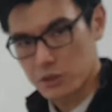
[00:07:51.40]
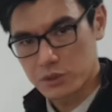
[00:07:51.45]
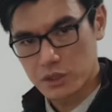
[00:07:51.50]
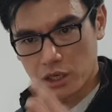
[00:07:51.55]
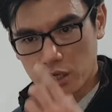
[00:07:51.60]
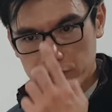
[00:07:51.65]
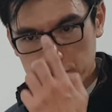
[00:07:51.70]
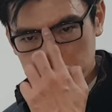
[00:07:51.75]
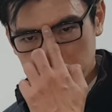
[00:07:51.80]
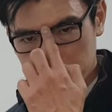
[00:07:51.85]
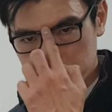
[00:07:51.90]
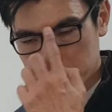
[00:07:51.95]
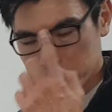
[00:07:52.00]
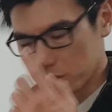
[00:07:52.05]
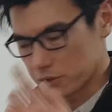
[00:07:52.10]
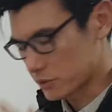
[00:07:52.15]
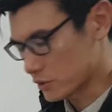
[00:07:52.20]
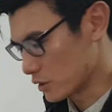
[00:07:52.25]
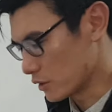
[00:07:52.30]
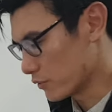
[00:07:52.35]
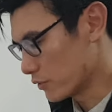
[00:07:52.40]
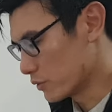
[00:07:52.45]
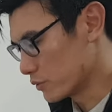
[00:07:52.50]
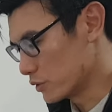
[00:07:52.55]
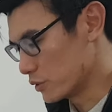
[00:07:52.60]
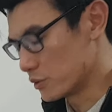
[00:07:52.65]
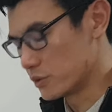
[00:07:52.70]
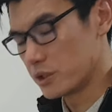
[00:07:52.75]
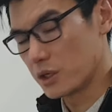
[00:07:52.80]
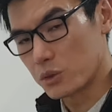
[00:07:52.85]
a good eye for that stuff, so
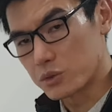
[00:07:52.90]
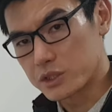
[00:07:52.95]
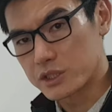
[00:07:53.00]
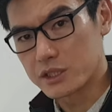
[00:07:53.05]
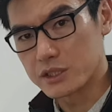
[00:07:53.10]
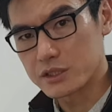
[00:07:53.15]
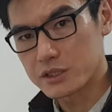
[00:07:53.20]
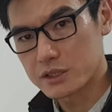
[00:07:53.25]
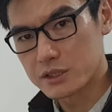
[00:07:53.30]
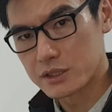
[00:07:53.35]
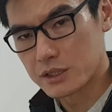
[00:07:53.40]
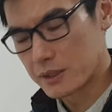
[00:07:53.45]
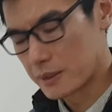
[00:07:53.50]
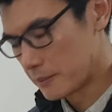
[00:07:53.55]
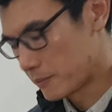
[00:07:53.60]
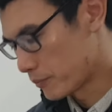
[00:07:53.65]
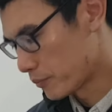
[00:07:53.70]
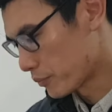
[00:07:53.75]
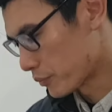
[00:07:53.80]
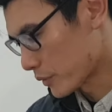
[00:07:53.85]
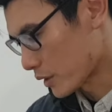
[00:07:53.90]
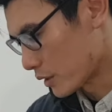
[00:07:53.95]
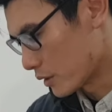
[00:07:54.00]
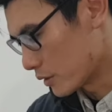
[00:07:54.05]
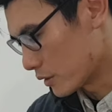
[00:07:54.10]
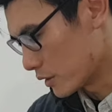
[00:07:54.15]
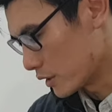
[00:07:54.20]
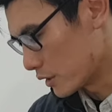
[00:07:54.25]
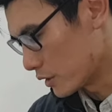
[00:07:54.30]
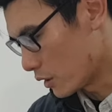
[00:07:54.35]
you'll notice
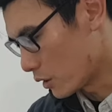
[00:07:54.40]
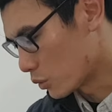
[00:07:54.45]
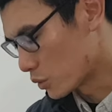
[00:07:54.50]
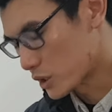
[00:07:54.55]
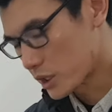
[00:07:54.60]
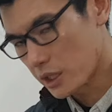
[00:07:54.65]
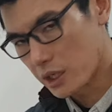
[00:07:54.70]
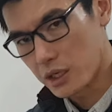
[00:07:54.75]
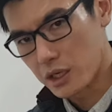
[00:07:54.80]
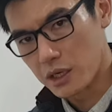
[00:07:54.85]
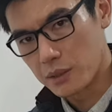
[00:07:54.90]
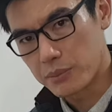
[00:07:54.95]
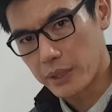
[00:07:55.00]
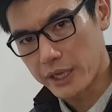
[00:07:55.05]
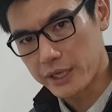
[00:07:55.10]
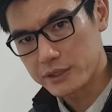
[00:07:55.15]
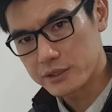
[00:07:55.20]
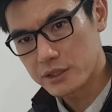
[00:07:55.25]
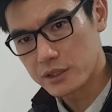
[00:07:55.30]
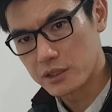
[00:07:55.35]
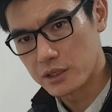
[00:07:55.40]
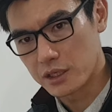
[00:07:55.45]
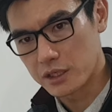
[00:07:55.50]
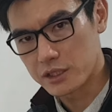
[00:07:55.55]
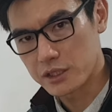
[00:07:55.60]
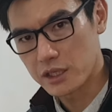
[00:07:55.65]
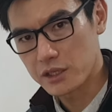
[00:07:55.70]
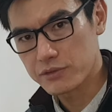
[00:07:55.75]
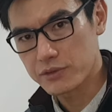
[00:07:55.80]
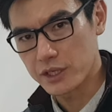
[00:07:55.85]
the old paint
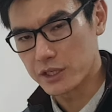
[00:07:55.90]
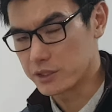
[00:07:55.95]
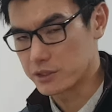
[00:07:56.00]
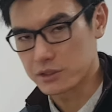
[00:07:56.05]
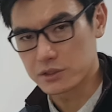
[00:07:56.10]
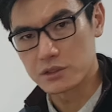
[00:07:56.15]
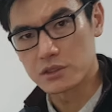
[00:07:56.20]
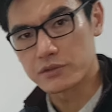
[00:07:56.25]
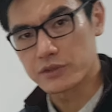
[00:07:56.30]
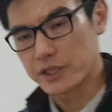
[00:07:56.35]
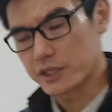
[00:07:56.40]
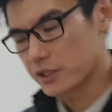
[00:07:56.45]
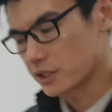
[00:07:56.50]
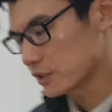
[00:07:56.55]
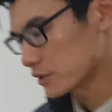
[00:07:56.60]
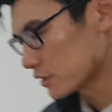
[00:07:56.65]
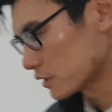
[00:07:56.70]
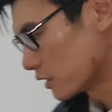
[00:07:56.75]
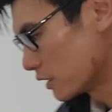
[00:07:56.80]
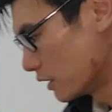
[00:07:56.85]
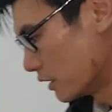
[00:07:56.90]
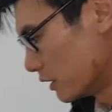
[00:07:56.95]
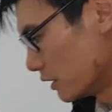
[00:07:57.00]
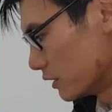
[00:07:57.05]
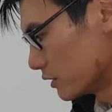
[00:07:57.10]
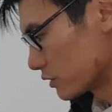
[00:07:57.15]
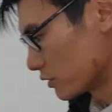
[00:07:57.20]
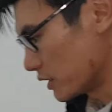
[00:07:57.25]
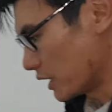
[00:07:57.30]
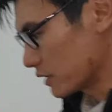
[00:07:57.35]
underneath, and it doesn't look very nice.
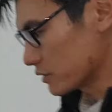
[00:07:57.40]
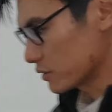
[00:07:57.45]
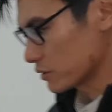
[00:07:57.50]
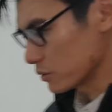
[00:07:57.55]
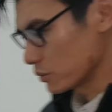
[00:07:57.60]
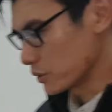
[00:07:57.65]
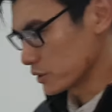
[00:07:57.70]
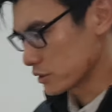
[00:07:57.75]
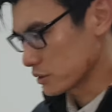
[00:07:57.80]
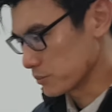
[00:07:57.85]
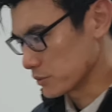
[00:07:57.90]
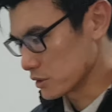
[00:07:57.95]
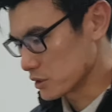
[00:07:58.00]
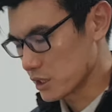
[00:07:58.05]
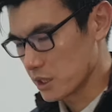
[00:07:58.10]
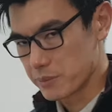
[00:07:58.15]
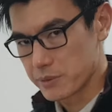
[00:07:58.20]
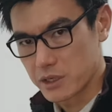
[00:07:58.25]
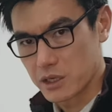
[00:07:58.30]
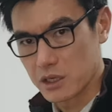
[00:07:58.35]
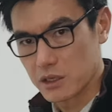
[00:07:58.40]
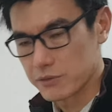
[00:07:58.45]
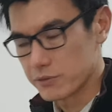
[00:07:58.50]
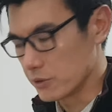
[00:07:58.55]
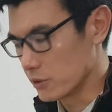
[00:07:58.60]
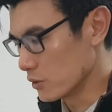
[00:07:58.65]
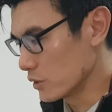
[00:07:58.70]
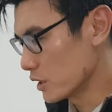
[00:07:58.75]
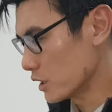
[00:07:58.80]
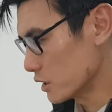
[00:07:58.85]
So that's always something to keep an eye out
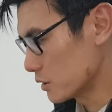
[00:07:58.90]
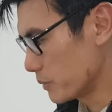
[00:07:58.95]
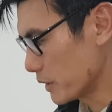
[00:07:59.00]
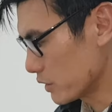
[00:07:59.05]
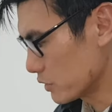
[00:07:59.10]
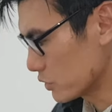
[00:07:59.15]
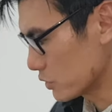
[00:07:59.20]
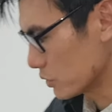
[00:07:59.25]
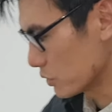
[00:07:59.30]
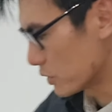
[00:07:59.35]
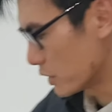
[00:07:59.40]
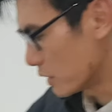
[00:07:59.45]
for, is making sure